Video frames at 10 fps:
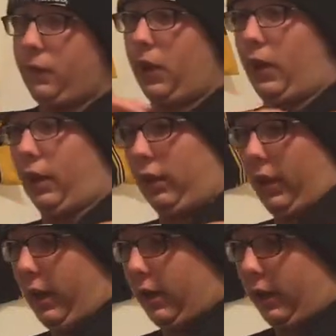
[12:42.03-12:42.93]
and I
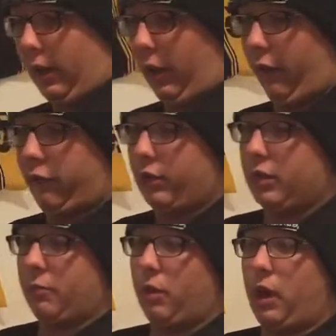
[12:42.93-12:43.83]
landed, and I felt
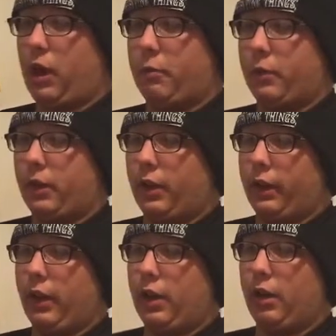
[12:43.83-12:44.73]
it pop, and I
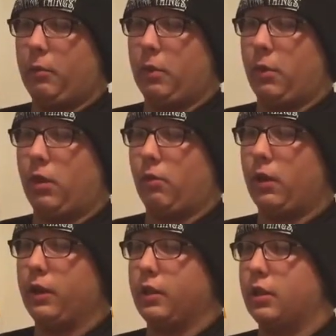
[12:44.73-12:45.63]
got up, and my
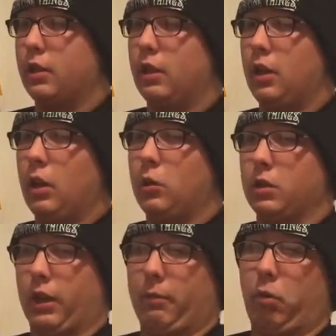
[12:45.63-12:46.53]
wrist
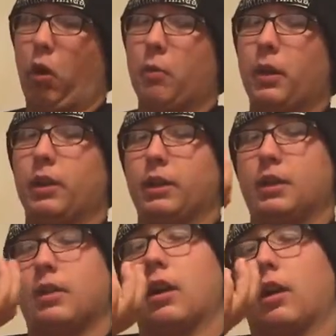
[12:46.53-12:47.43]
was like permanently
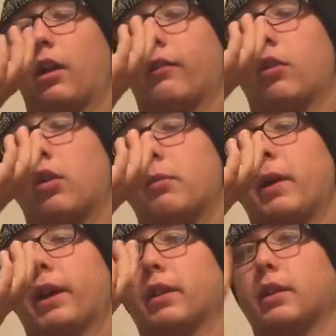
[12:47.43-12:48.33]
stuck, like farther
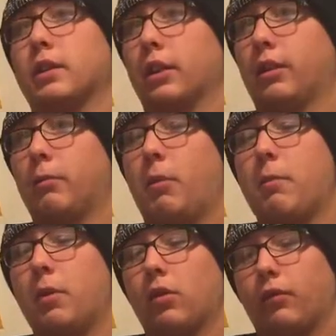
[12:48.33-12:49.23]
back than this, like my
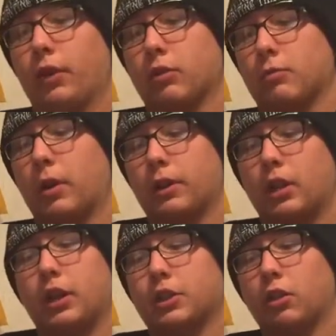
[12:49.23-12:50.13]
middle finger was probably
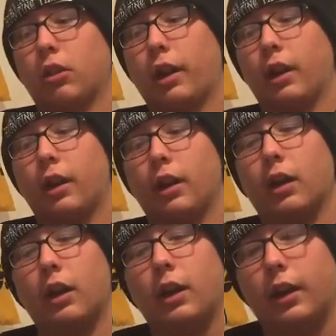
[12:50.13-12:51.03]
touching right here,
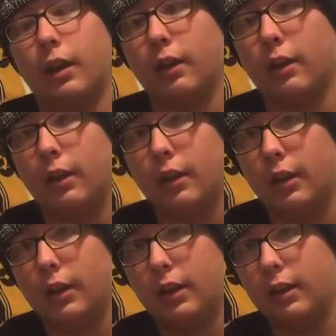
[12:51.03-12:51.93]
and
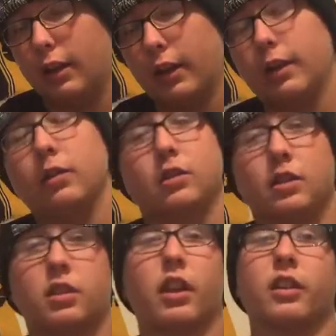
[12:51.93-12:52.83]
yeah, it was
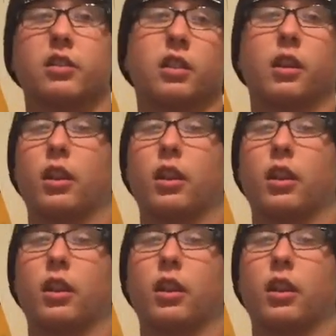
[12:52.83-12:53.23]
disgusting.